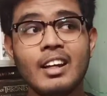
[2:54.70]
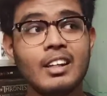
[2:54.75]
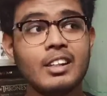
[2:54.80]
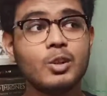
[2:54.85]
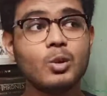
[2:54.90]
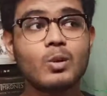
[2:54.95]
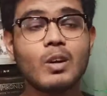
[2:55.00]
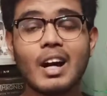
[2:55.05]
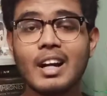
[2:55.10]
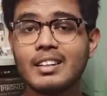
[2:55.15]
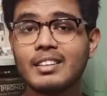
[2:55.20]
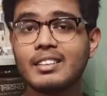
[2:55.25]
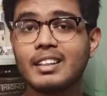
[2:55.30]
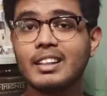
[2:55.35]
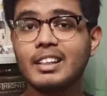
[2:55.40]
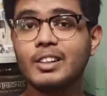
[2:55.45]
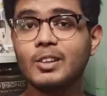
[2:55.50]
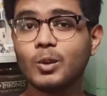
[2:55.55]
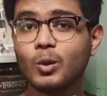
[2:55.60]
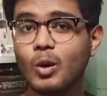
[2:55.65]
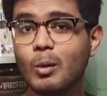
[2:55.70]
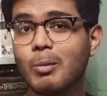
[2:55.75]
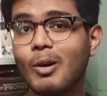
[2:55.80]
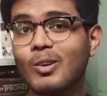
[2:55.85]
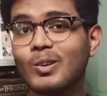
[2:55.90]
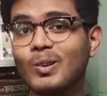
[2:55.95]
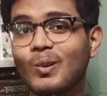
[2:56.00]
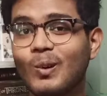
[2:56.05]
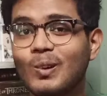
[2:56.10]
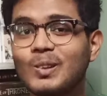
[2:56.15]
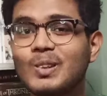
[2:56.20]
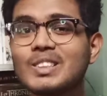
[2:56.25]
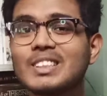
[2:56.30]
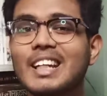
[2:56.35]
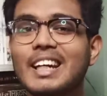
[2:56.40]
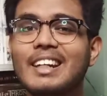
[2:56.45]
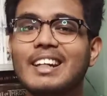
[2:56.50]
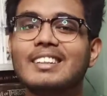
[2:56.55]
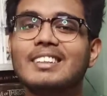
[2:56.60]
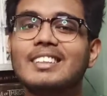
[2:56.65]
you can't really know about all those
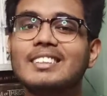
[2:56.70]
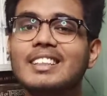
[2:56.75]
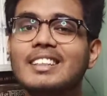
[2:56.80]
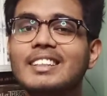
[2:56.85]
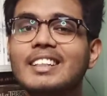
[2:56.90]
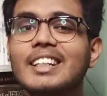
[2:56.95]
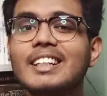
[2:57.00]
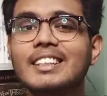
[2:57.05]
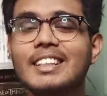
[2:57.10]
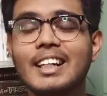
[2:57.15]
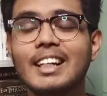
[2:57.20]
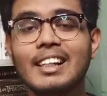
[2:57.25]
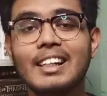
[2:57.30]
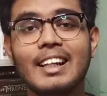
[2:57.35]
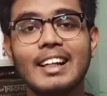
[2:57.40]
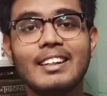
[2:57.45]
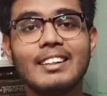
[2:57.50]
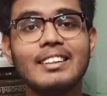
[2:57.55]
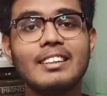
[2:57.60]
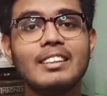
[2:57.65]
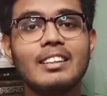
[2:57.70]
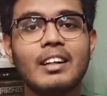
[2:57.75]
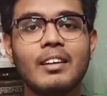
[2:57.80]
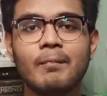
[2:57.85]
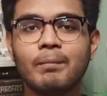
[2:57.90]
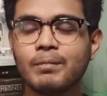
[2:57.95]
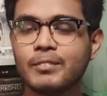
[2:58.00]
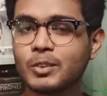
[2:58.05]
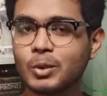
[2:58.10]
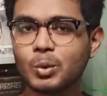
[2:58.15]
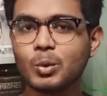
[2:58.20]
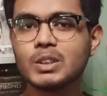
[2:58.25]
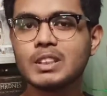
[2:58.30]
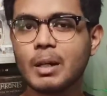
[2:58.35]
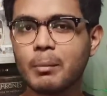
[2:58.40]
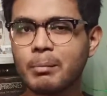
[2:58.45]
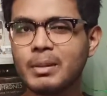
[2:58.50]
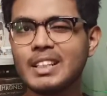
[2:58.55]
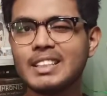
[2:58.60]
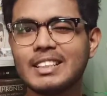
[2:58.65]
characters in detail through
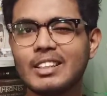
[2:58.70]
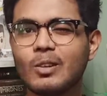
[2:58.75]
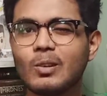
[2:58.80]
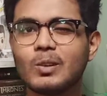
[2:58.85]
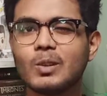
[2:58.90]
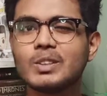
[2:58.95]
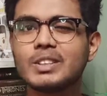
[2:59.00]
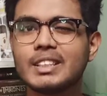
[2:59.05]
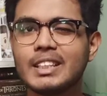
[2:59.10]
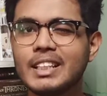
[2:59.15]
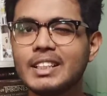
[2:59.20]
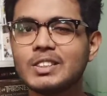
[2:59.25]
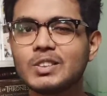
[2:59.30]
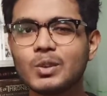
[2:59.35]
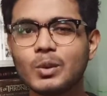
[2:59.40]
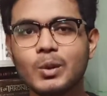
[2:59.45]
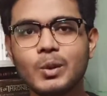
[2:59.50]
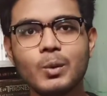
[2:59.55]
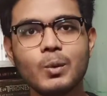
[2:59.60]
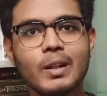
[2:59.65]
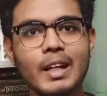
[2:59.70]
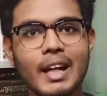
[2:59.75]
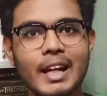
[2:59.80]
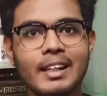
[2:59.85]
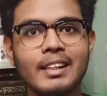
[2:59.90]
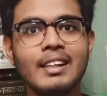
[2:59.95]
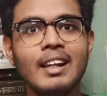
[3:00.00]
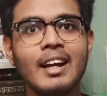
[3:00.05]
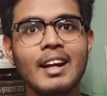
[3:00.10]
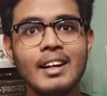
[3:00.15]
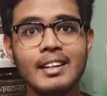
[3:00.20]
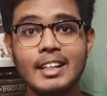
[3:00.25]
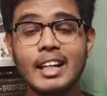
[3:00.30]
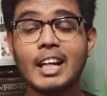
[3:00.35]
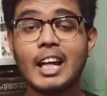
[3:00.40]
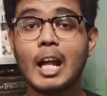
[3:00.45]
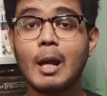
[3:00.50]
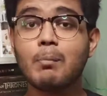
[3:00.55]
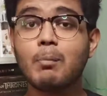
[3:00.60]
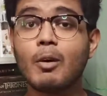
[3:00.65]
summaries and all those things. So you can
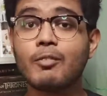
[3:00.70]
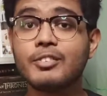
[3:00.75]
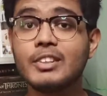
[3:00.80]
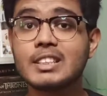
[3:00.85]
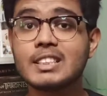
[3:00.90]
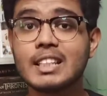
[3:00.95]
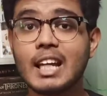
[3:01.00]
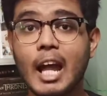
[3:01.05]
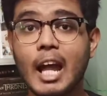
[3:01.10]
take help of this